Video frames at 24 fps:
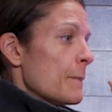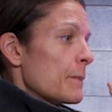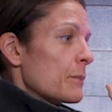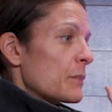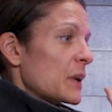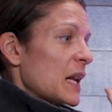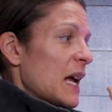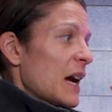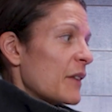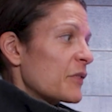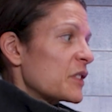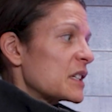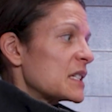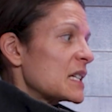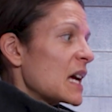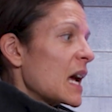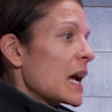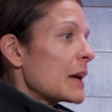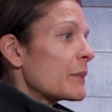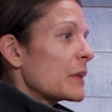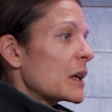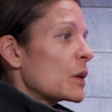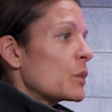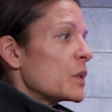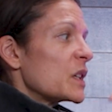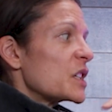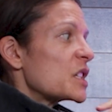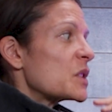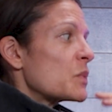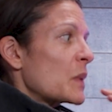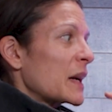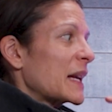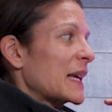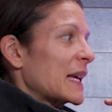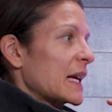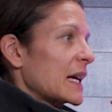But half the time, like we just
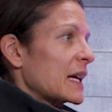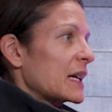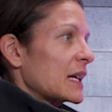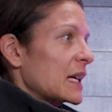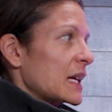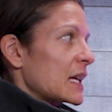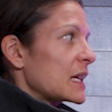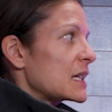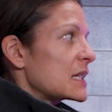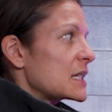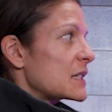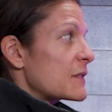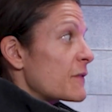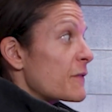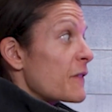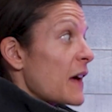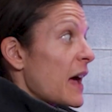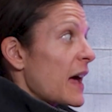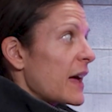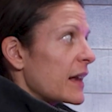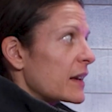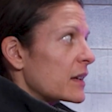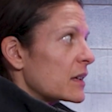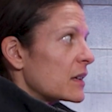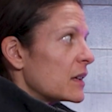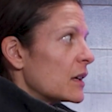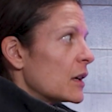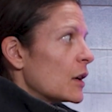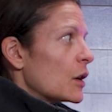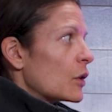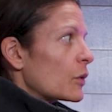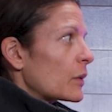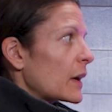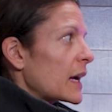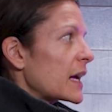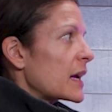want to get kids fed,
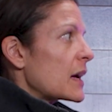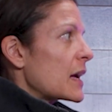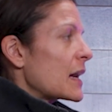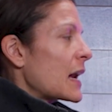right?